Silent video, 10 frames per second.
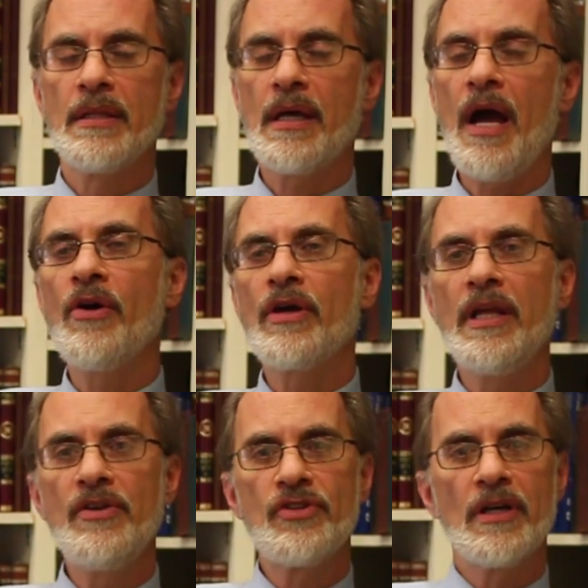Cairo
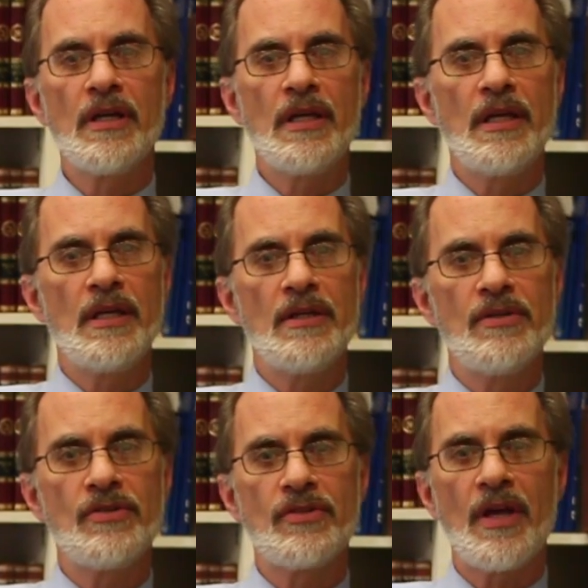Genizah
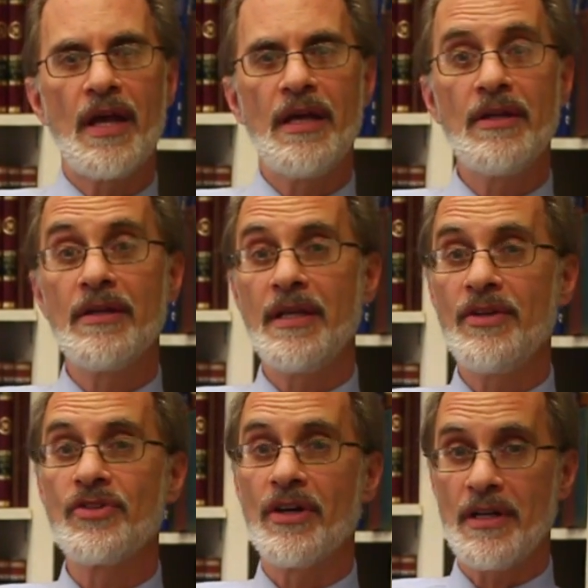is a
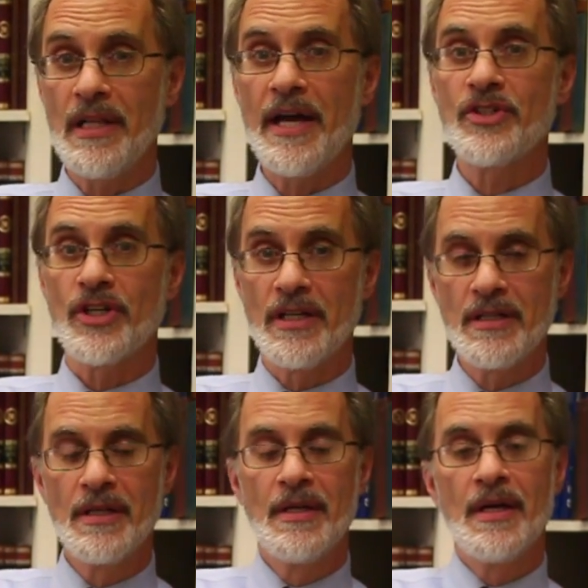Genizah
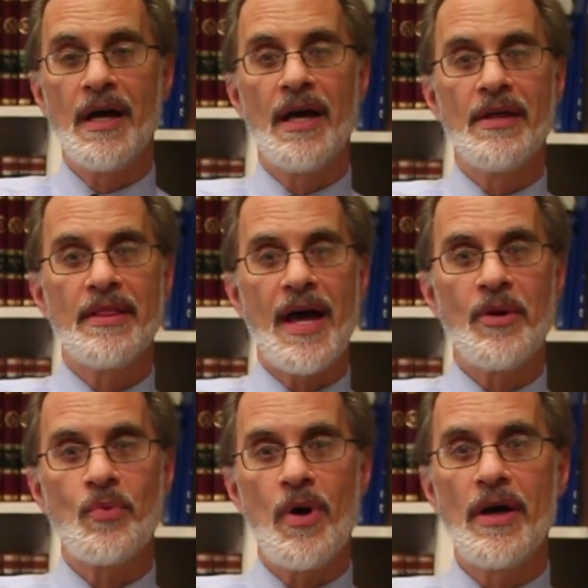collection
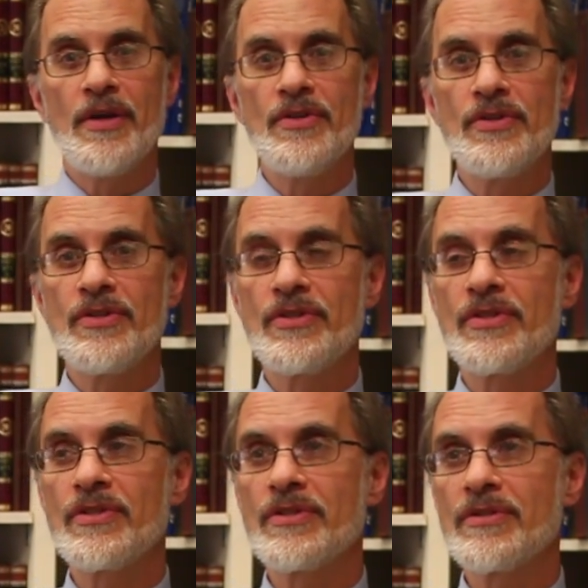that
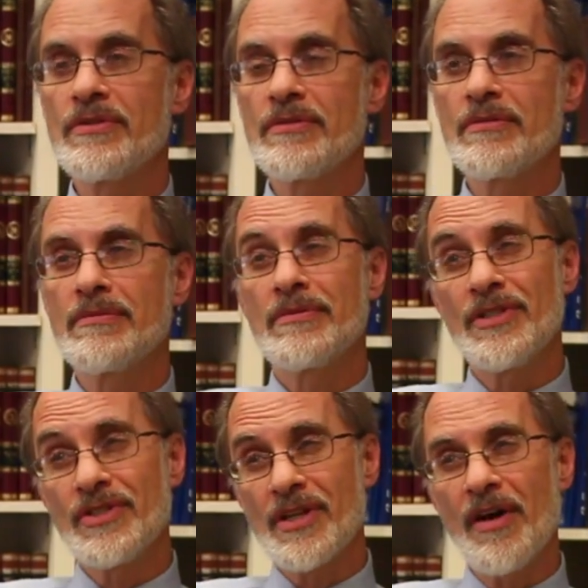was
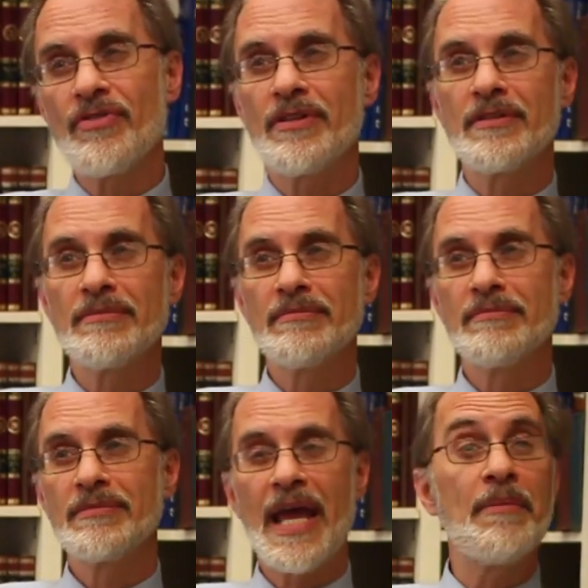discovered,
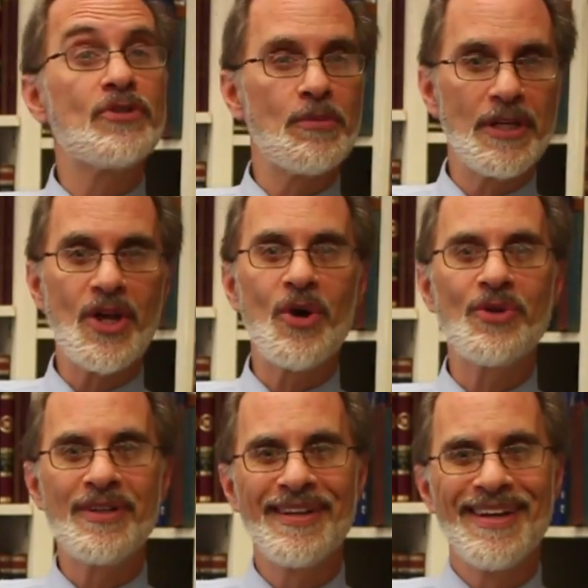came to be
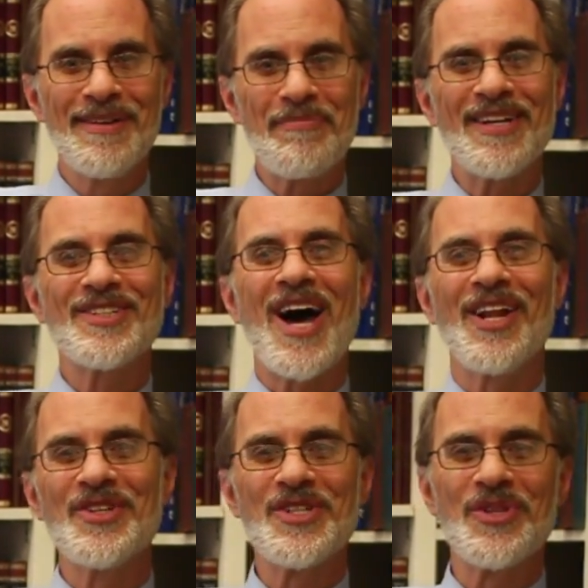known by
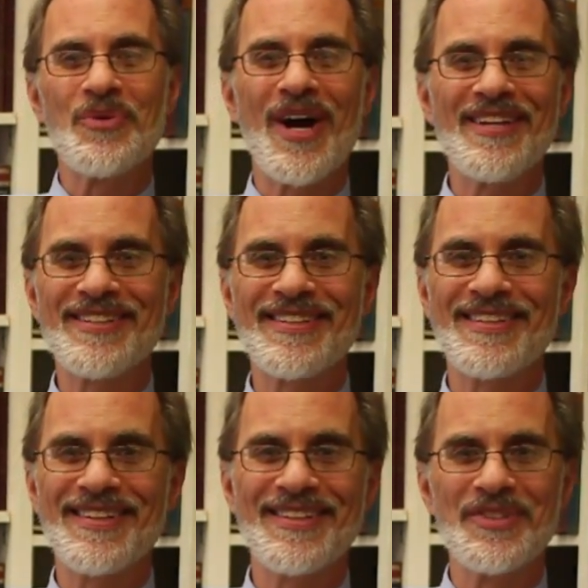scholars in the West
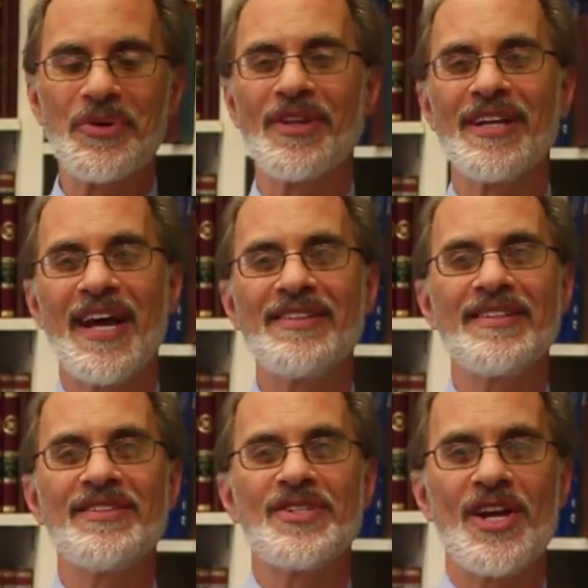during the
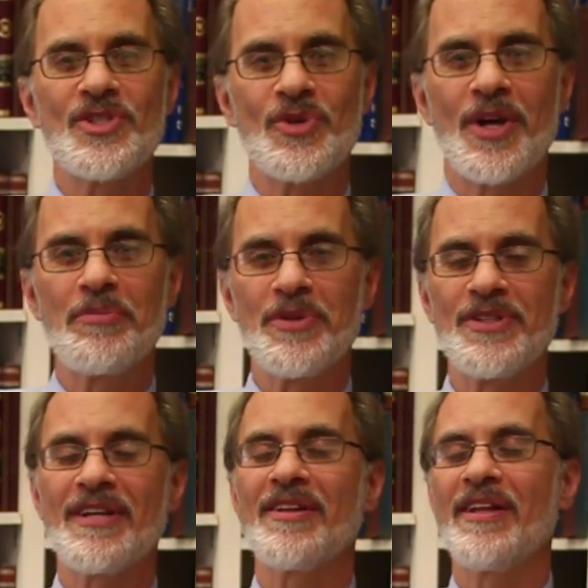19th century, and
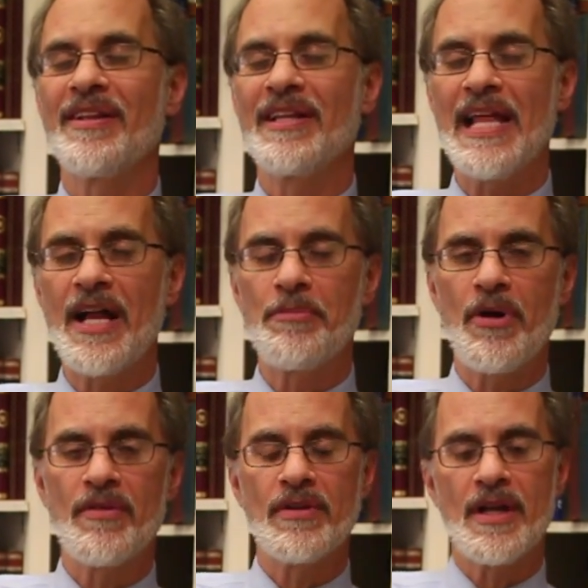particularly in the latter
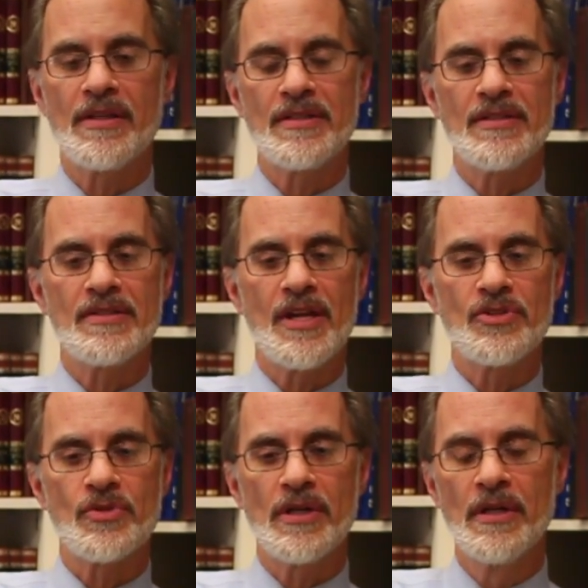part of the 19th
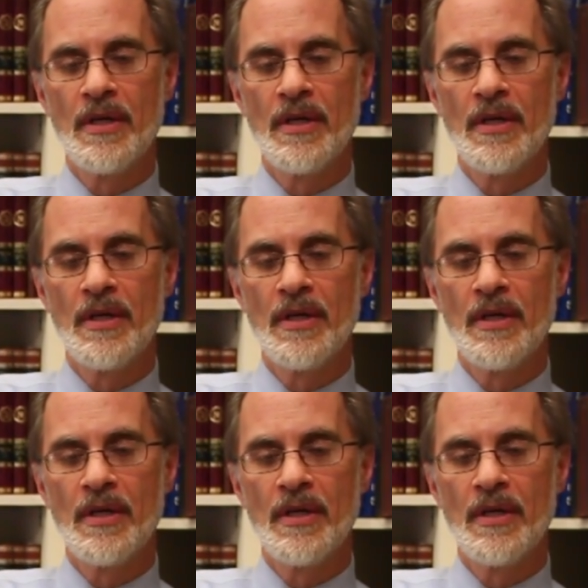century.